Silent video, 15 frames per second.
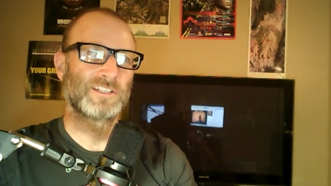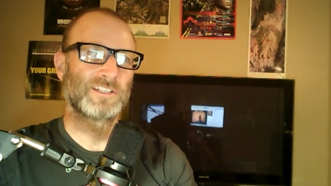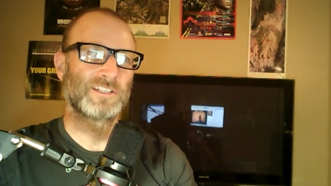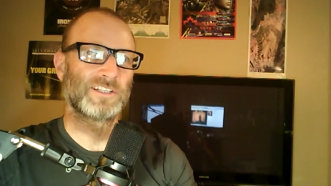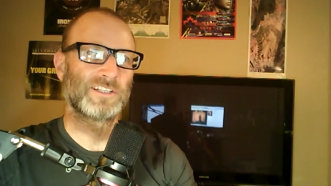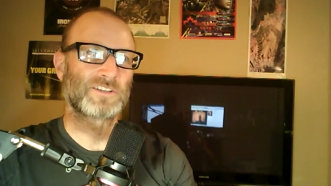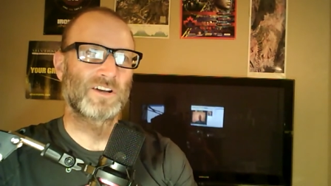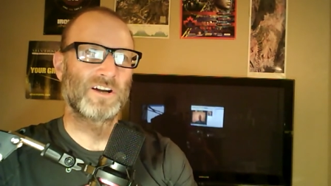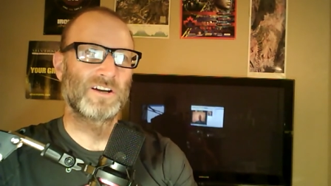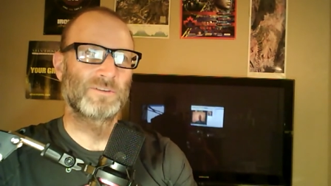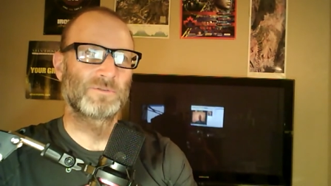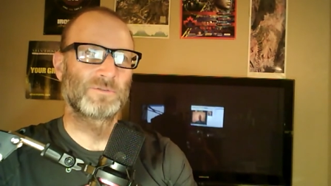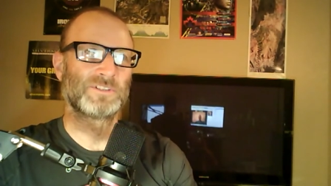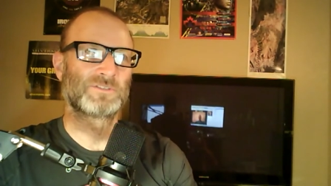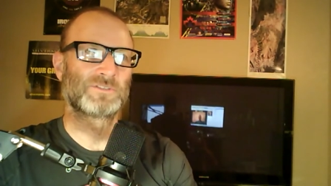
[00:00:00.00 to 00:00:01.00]
it's
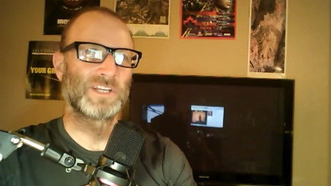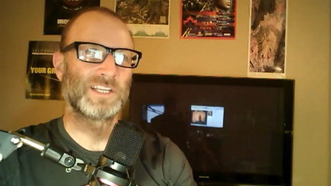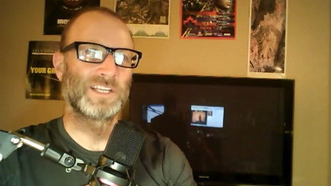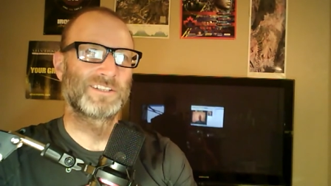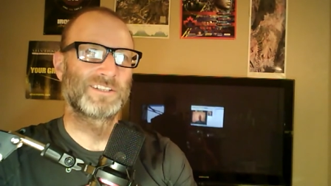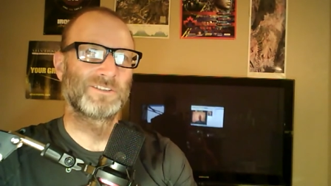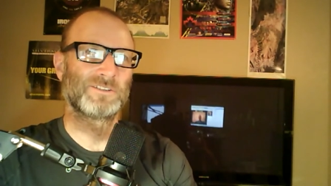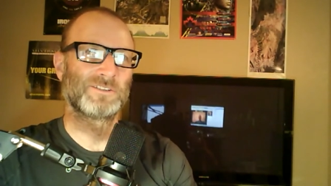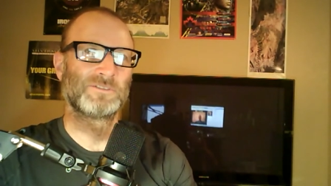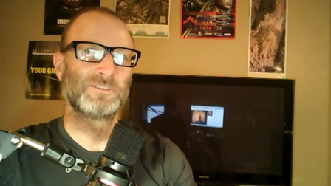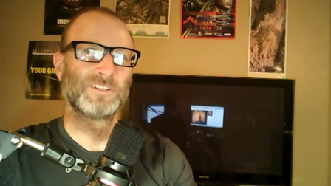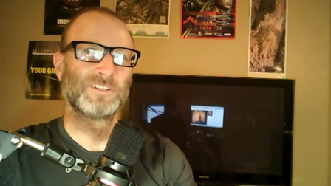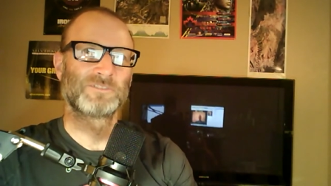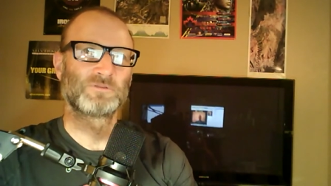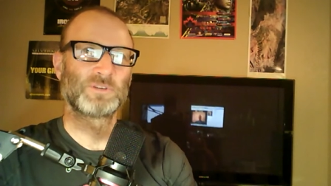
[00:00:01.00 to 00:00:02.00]
always great to
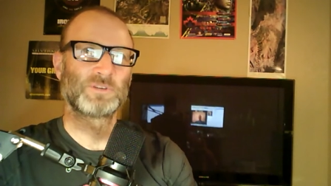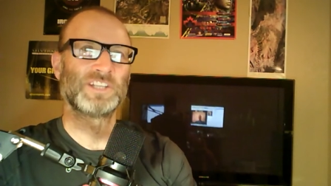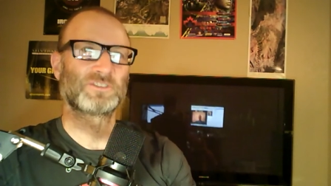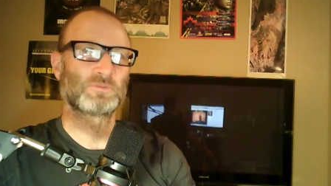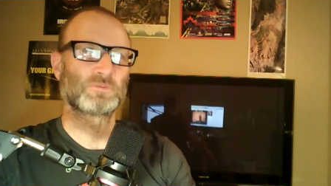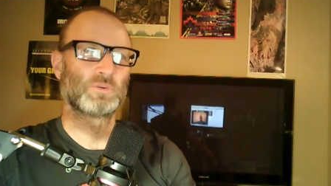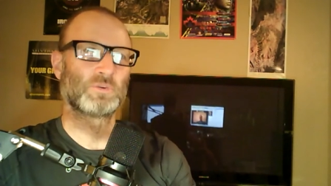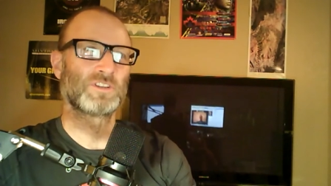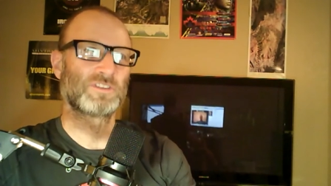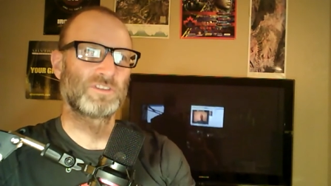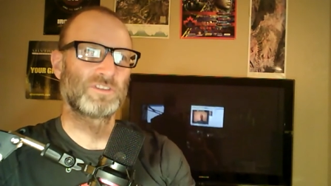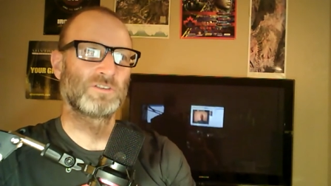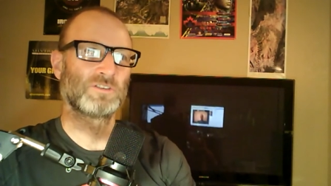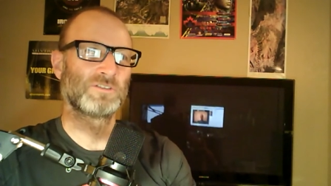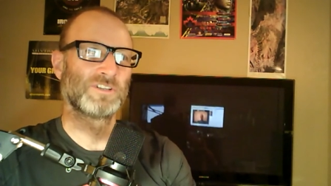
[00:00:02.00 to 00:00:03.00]
race with
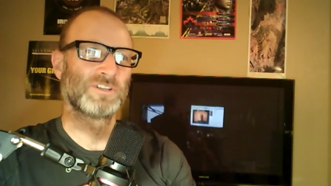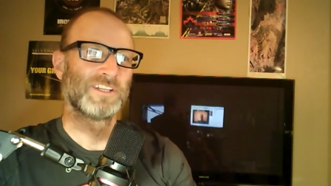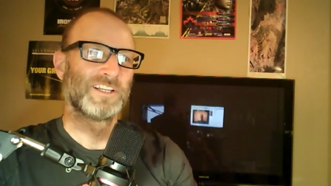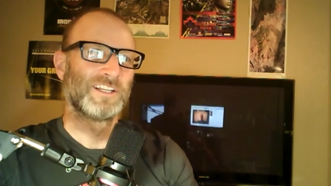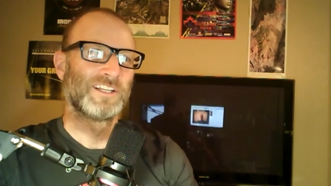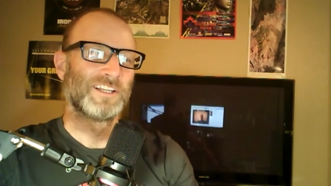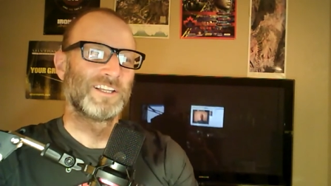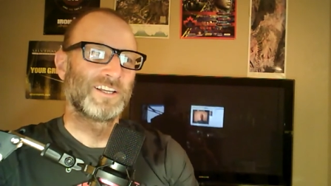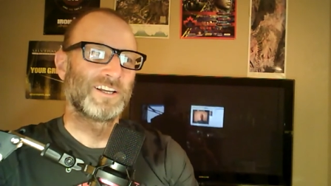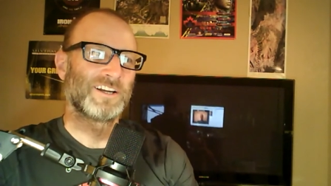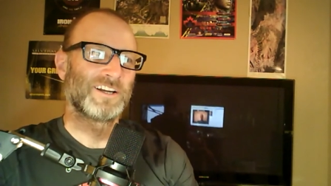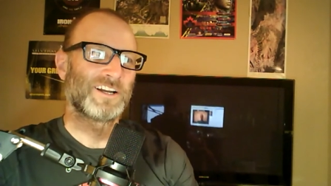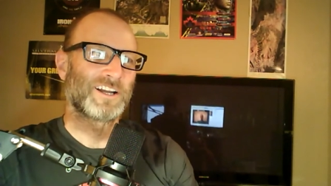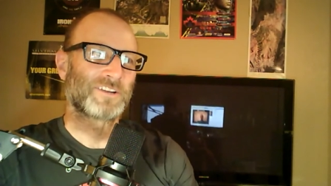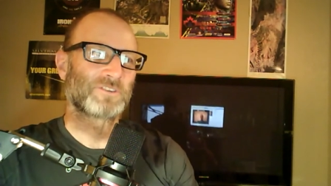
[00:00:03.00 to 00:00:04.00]
you.
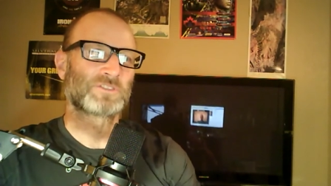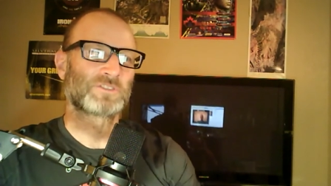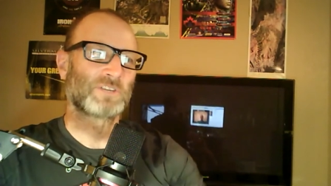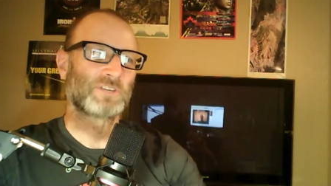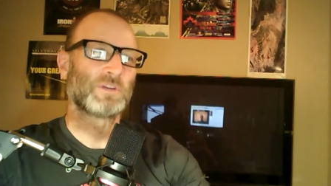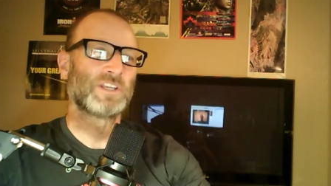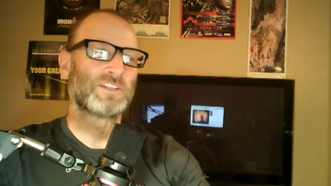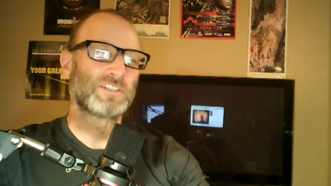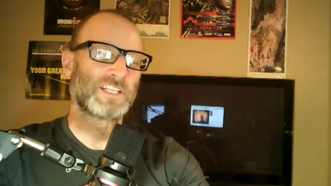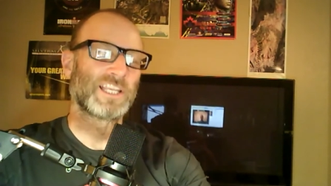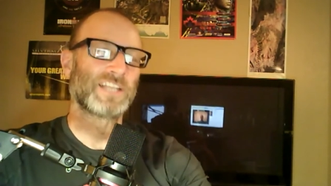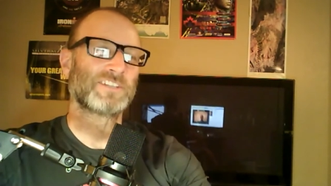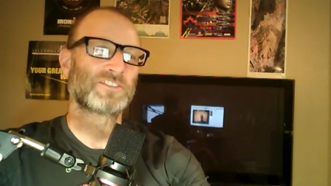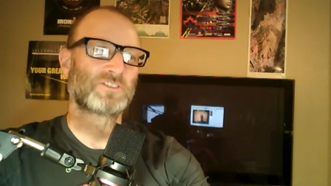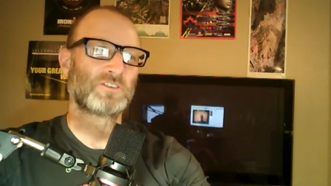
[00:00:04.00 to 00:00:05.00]
I don't say race
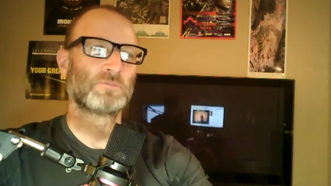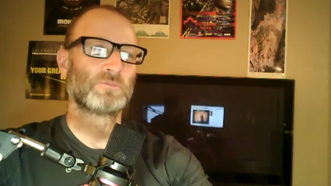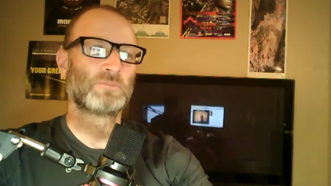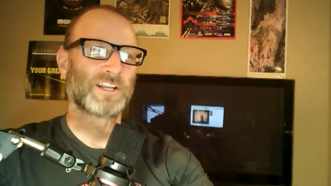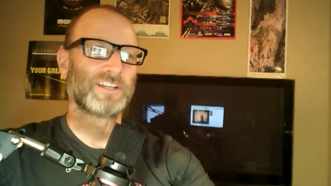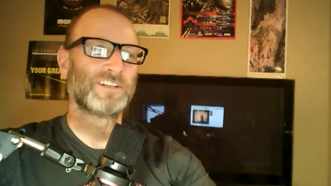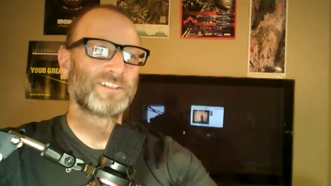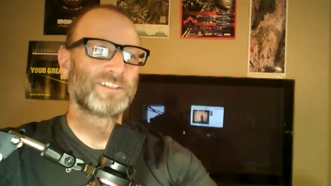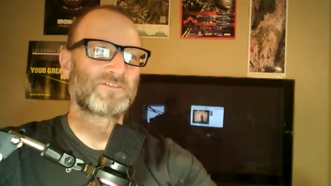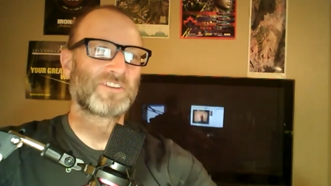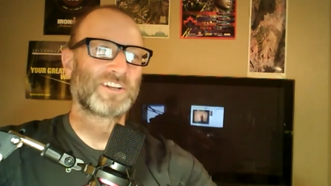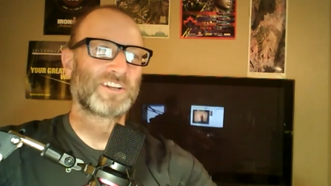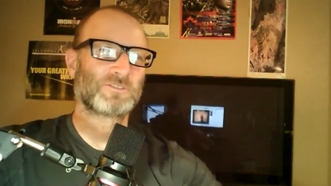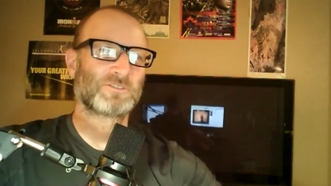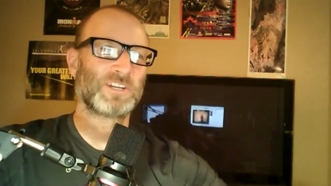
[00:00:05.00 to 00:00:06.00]
against you, but it is
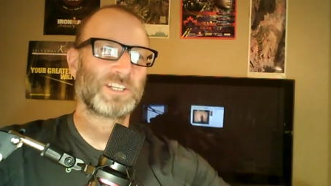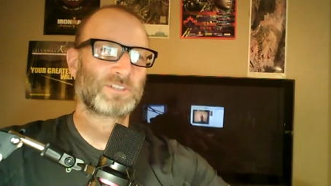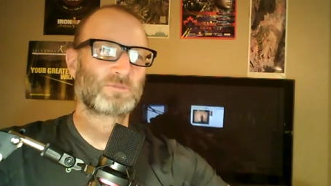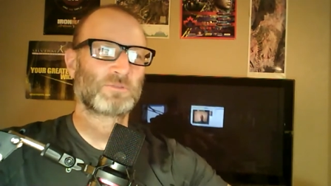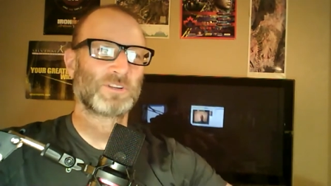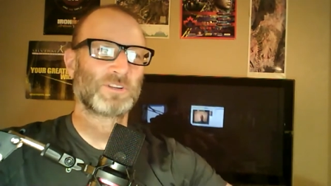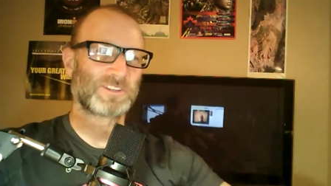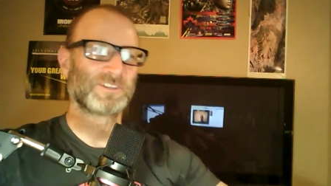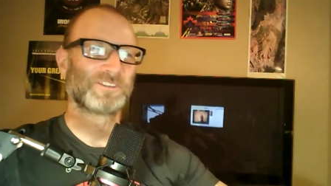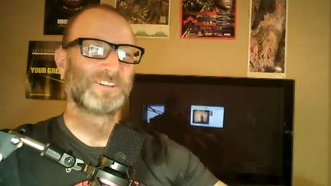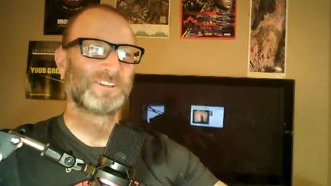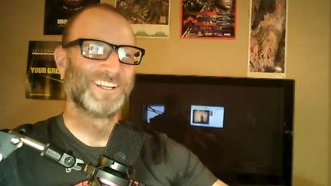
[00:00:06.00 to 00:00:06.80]
fun to race with you.